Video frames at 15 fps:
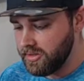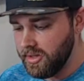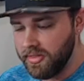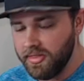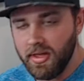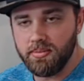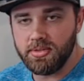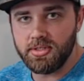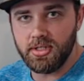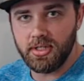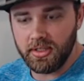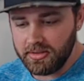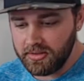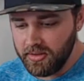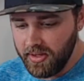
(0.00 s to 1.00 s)
the
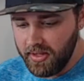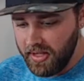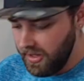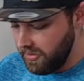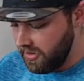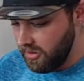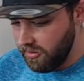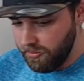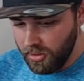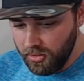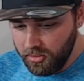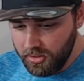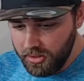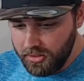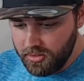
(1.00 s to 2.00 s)
thumbsticks. They had the
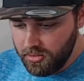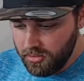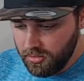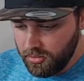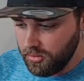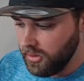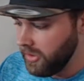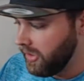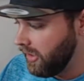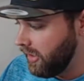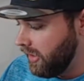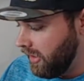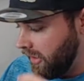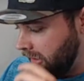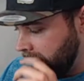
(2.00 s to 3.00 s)
ability to
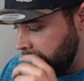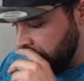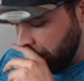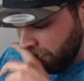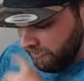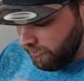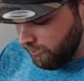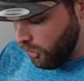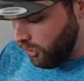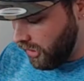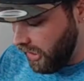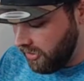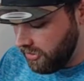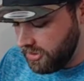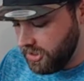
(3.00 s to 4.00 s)
pull
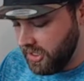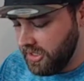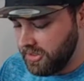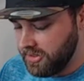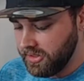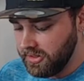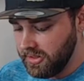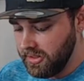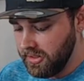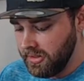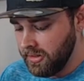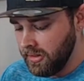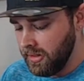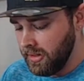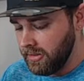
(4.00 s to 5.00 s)
out and change
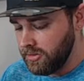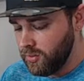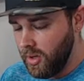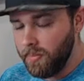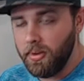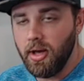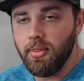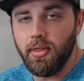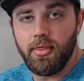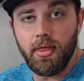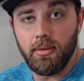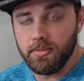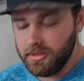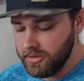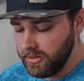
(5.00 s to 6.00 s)
and swap out the
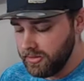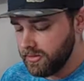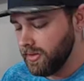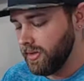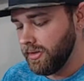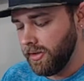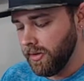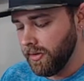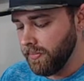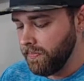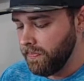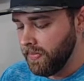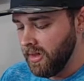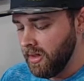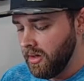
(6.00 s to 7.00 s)
thumbsticks on here.
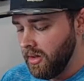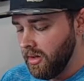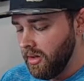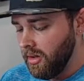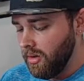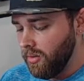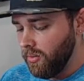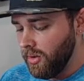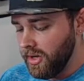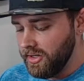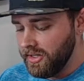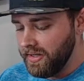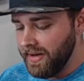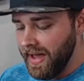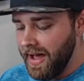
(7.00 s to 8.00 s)
What I
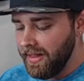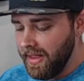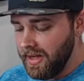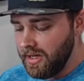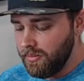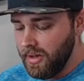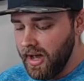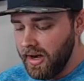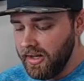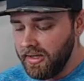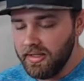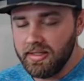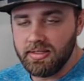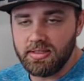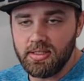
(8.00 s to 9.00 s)
did not like about
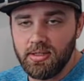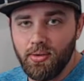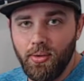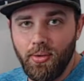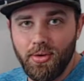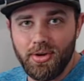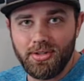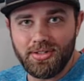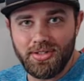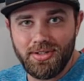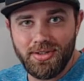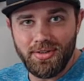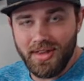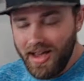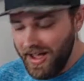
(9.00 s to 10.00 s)
it is in order to
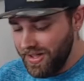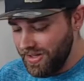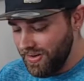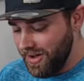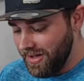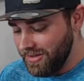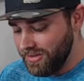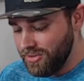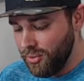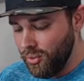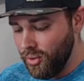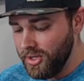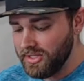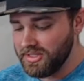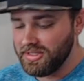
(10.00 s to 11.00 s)
do that, you have
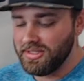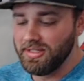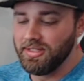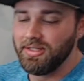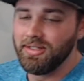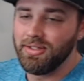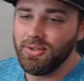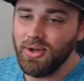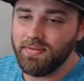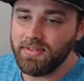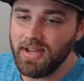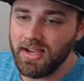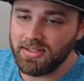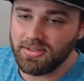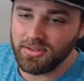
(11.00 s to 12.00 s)
to
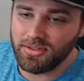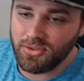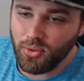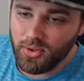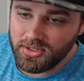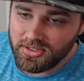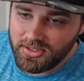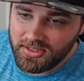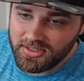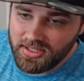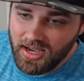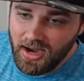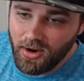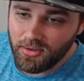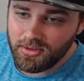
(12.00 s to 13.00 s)
actually twist this
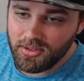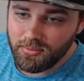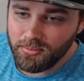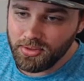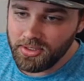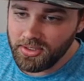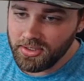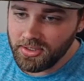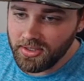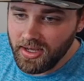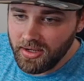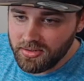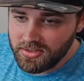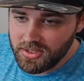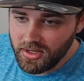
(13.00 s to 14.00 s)
out completely, the
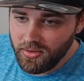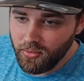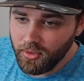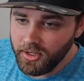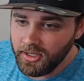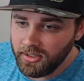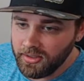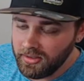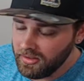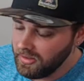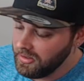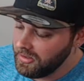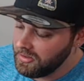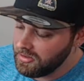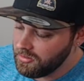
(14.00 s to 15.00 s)
outside ring,
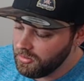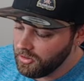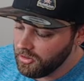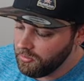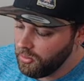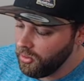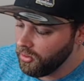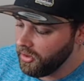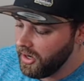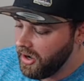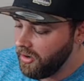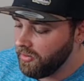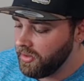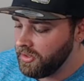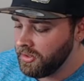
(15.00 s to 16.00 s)
to be able to pull it
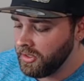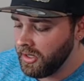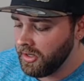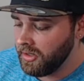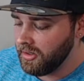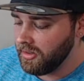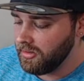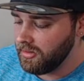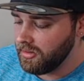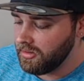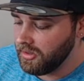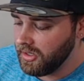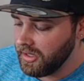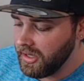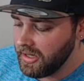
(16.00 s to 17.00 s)
out, and then you
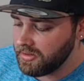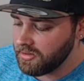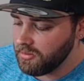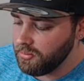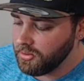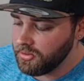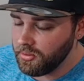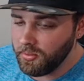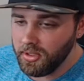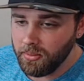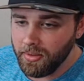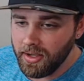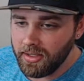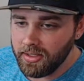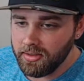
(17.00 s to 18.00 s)
gotta actually put the ring
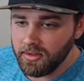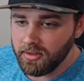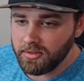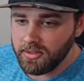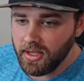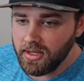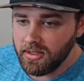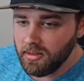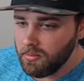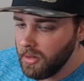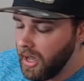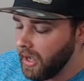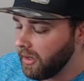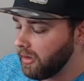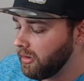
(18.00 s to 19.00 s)
back in there and tighten it
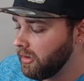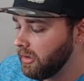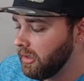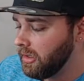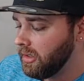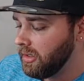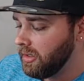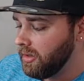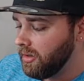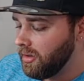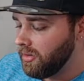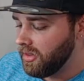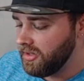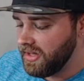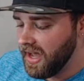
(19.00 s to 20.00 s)
back.
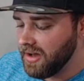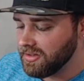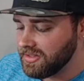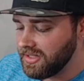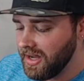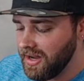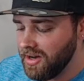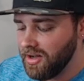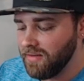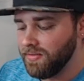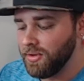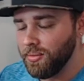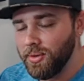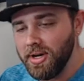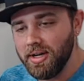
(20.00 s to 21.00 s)
The downside of
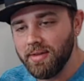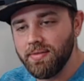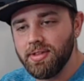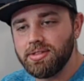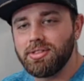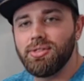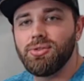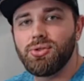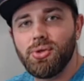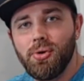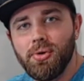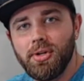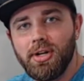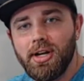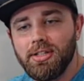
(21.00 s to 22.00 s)
the ring of this
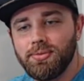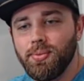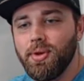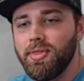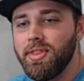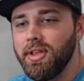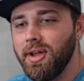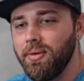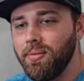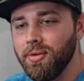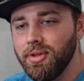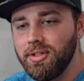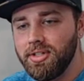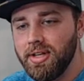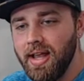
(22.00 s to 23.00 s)
controller, guys, one thing I
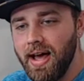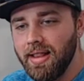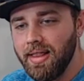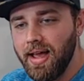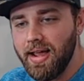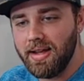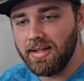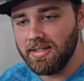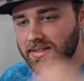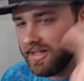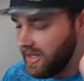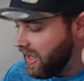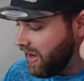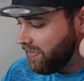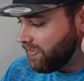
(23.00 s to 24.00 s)
really did not like is
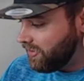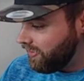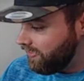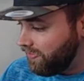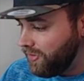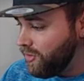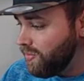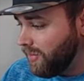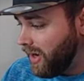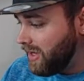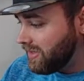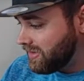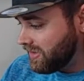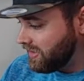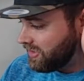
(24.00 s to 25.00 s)
that after a few
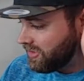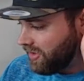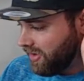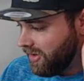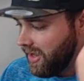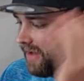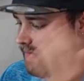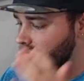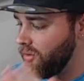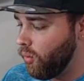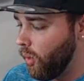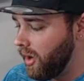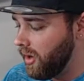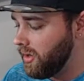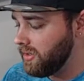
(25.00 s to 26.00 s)
months, I started having
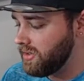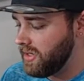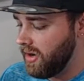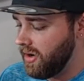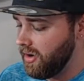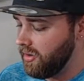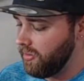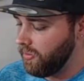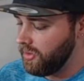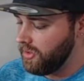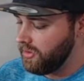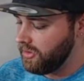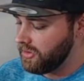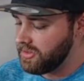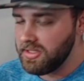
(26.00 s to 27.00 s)
wear and tear where
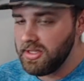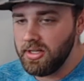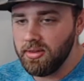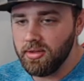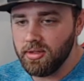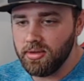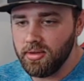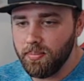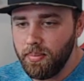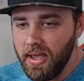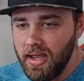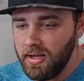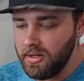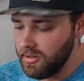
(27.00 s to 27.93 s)
you could see the paint